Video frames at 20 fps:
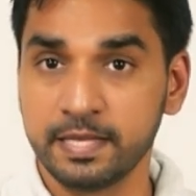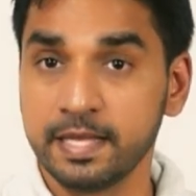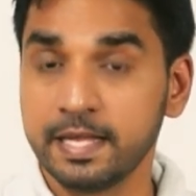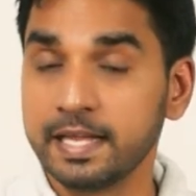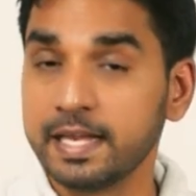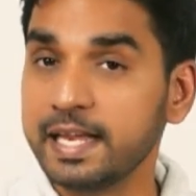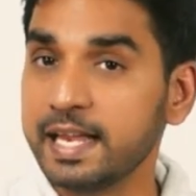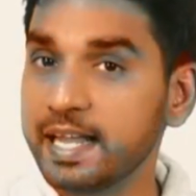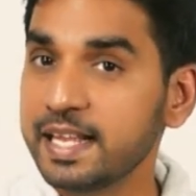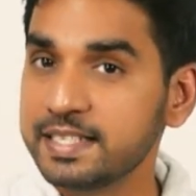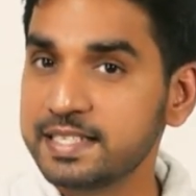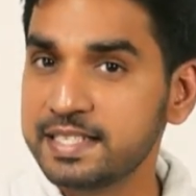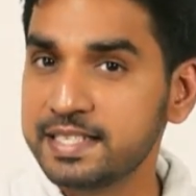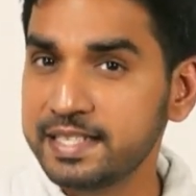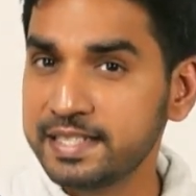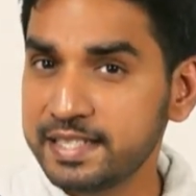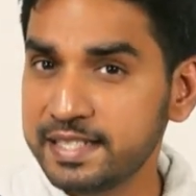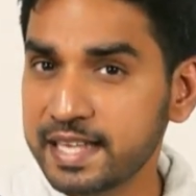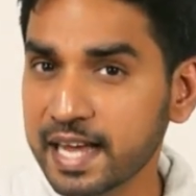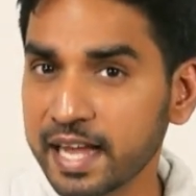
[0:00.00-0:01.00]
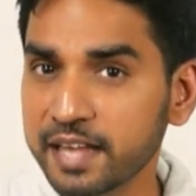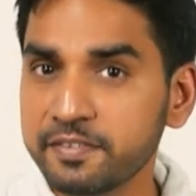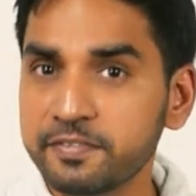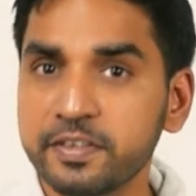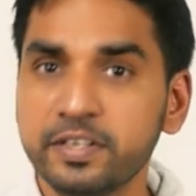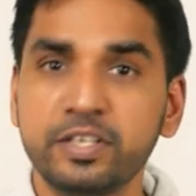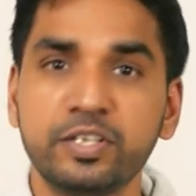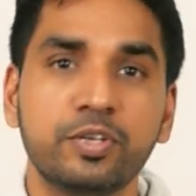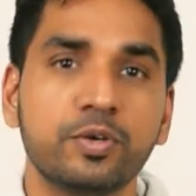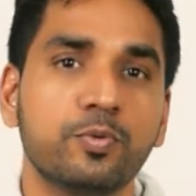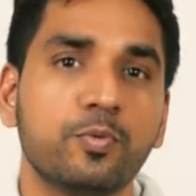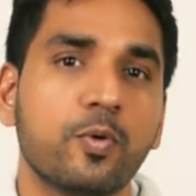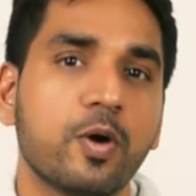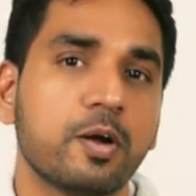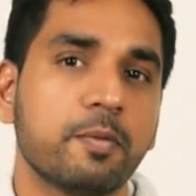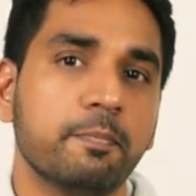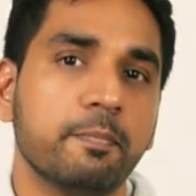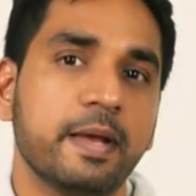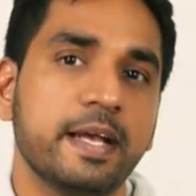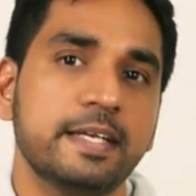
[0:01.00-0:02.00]
Let's dive into
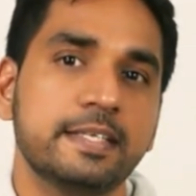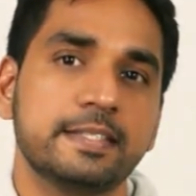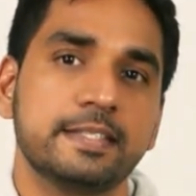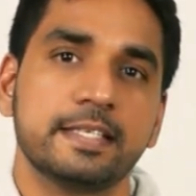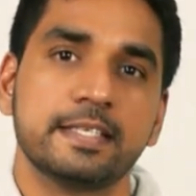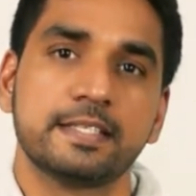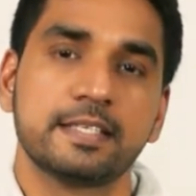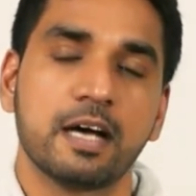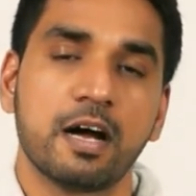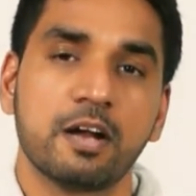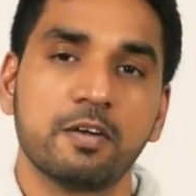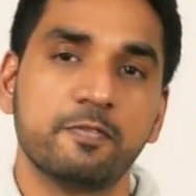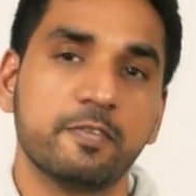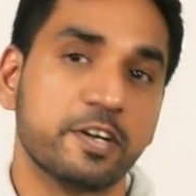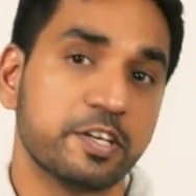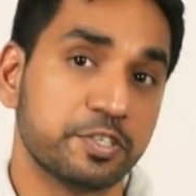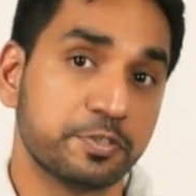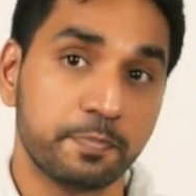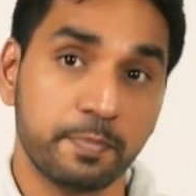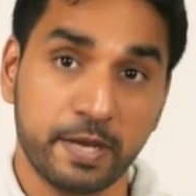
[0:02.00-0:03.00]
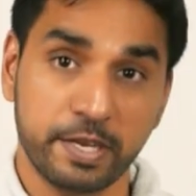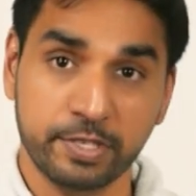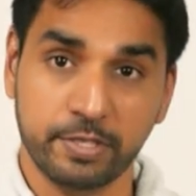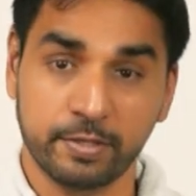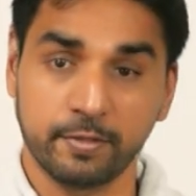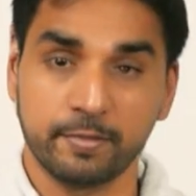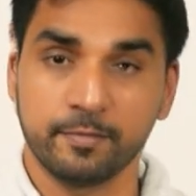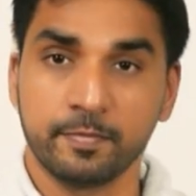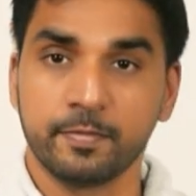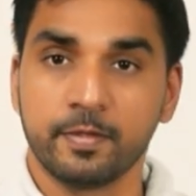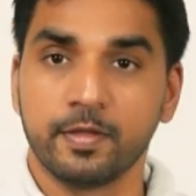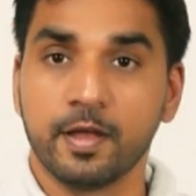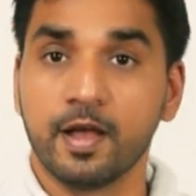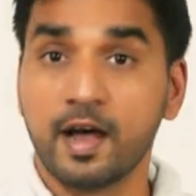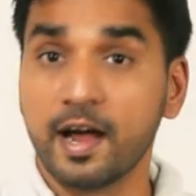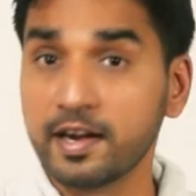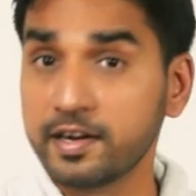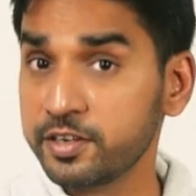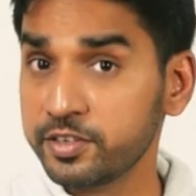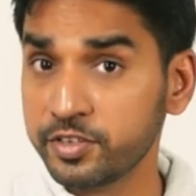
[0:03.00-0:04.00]
what makes this hardware special.
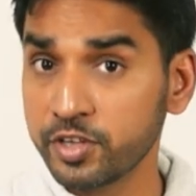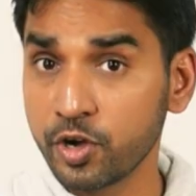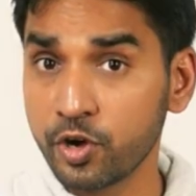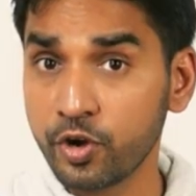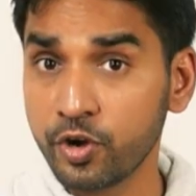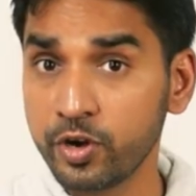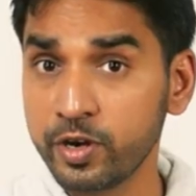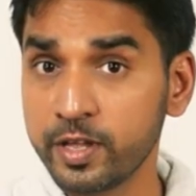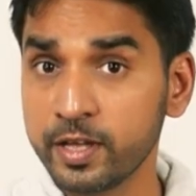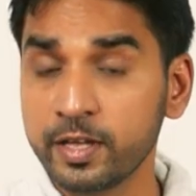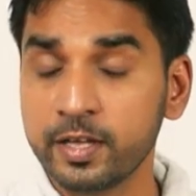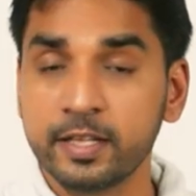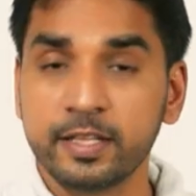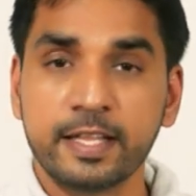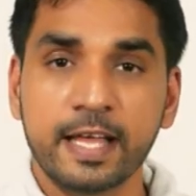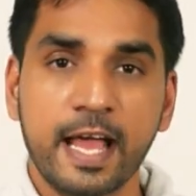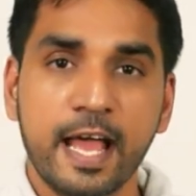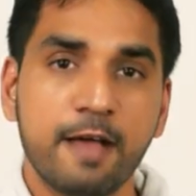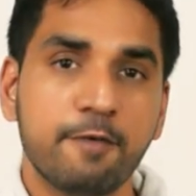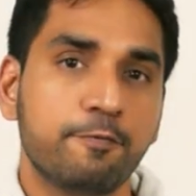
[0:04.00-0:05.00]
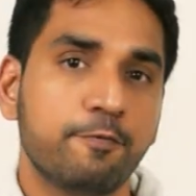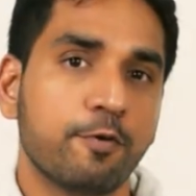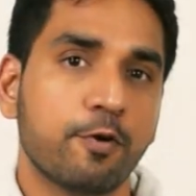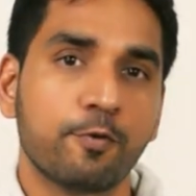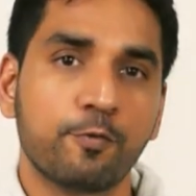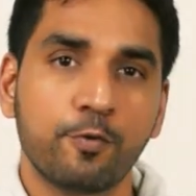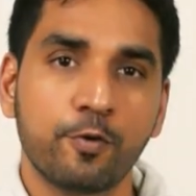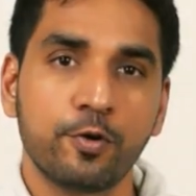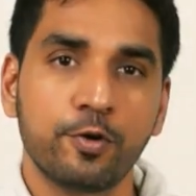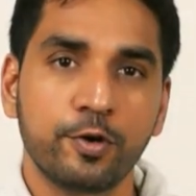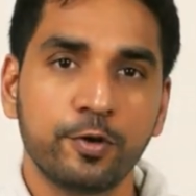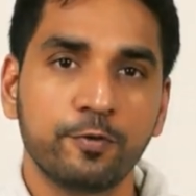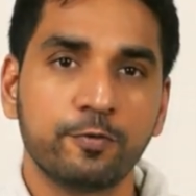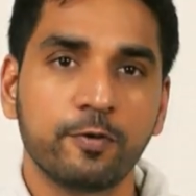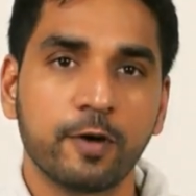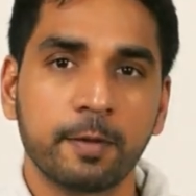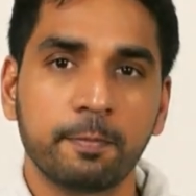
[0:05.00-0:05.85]
Under the hood, the F four four twenty-five